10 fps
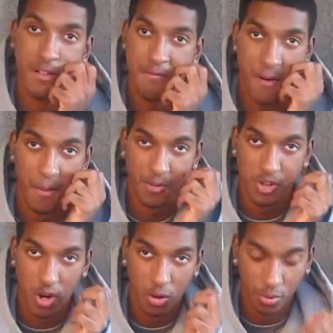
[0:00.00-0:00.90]
from
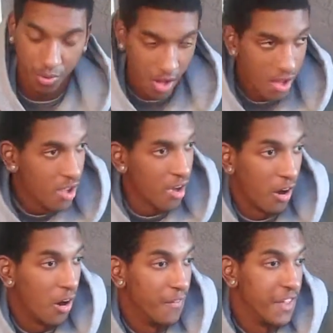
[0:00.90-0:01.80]
trolls
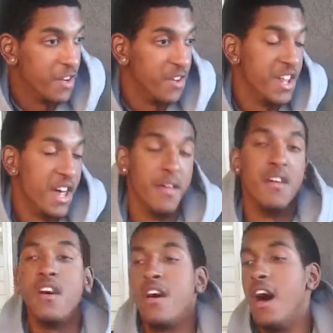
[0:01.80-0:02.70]
on the internet.
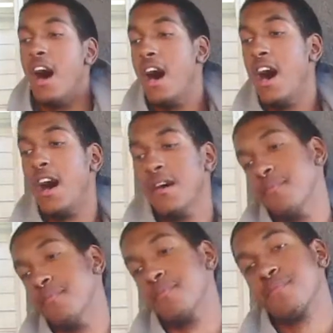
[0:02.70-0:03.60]
Um,